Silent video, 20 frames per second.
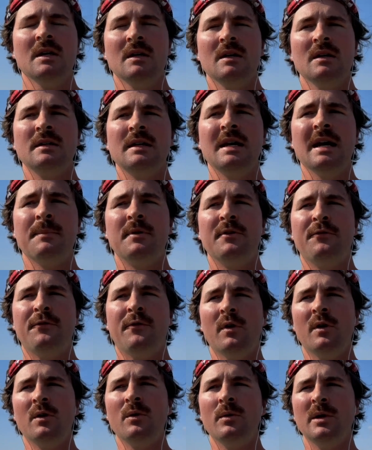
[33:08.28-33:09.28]
Yeah,
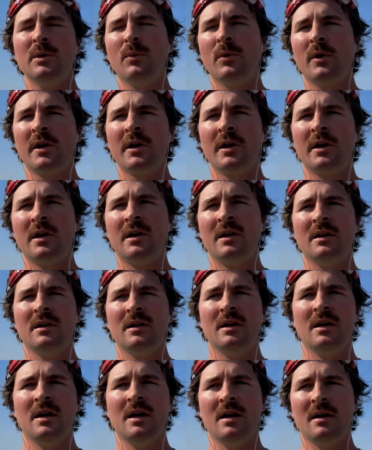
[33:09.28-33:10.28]
before we
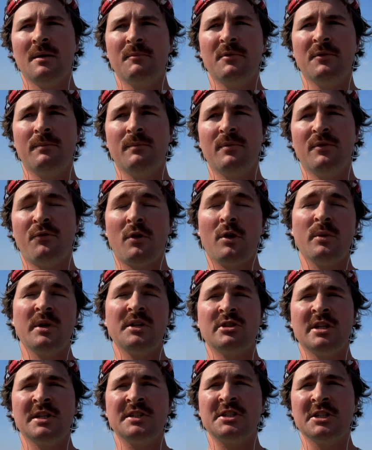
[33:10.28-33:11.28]

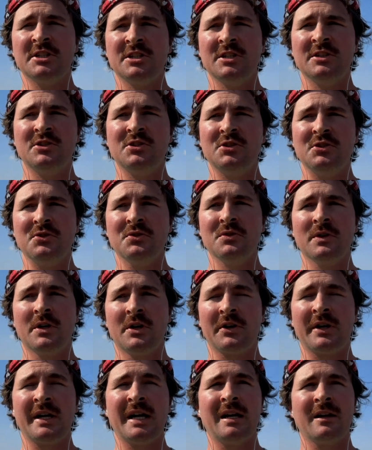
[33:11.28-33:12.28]
transitioned to an
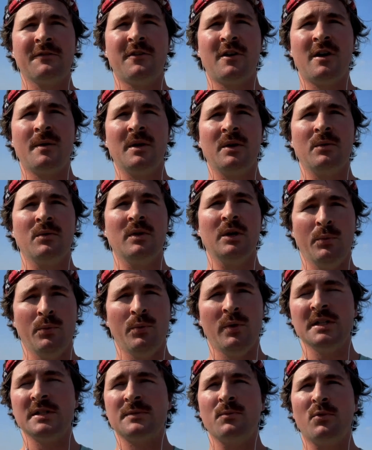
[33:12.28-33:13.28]
organic farm, it
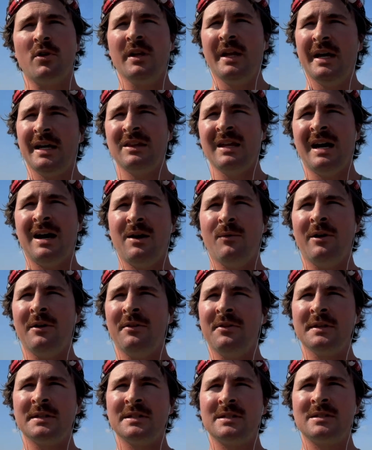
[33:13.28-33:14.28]
was more like that, where
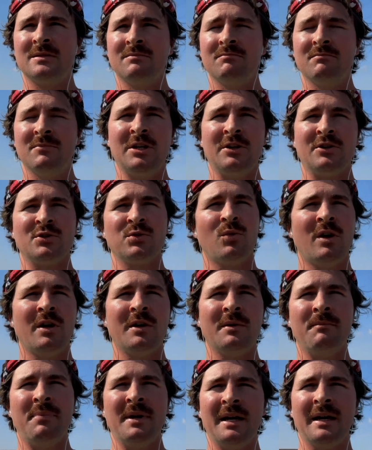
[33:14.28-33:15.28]
here's
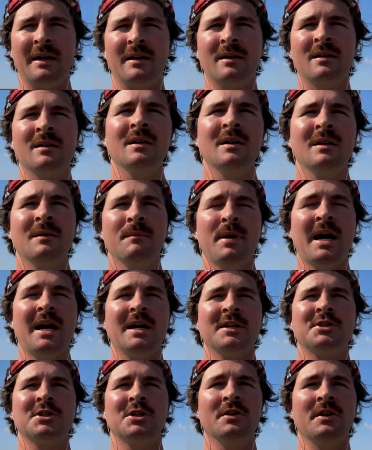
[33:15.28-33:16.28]
one big
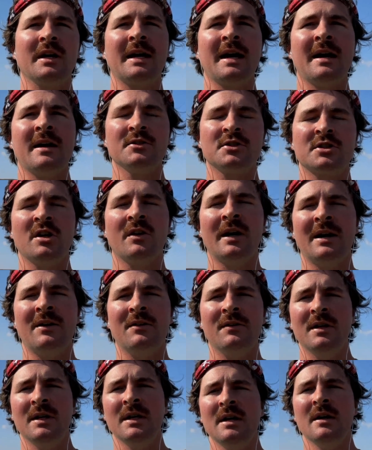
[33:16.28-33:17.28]
pasture and the cows go
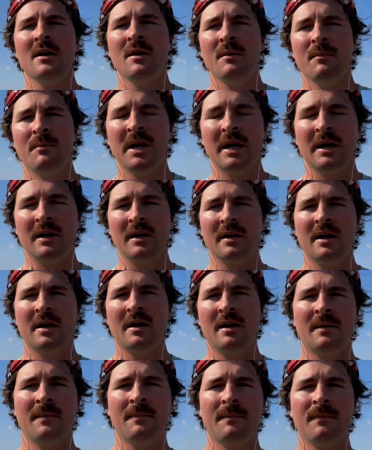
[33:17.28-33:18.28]
out. But
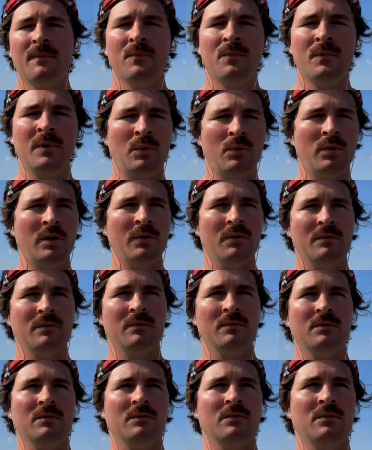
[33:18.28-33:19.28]

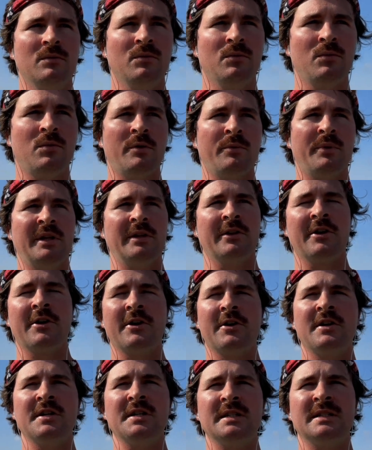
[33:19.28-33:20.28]
what we
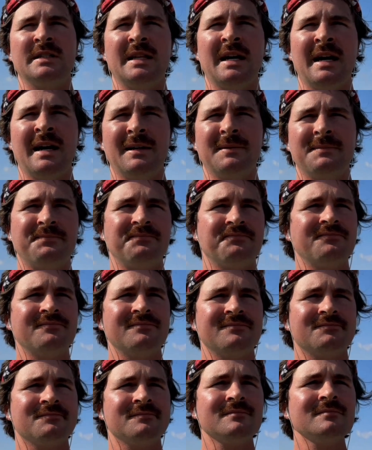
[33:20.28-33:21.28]
learned is that
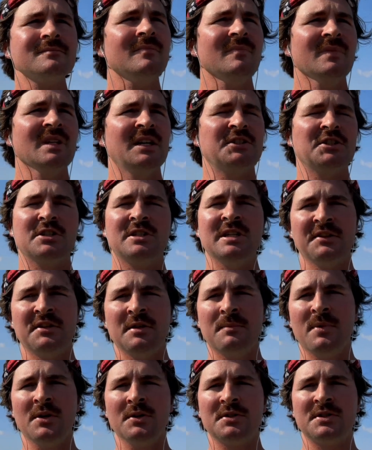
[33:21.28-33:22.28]
it's just not
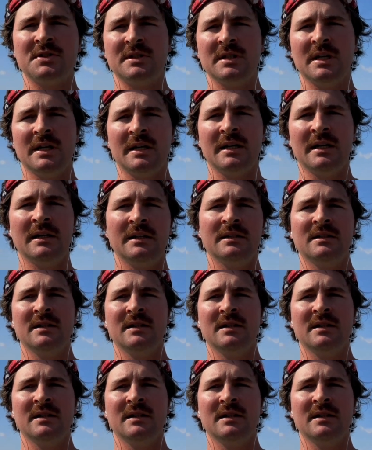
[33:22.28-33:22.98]
the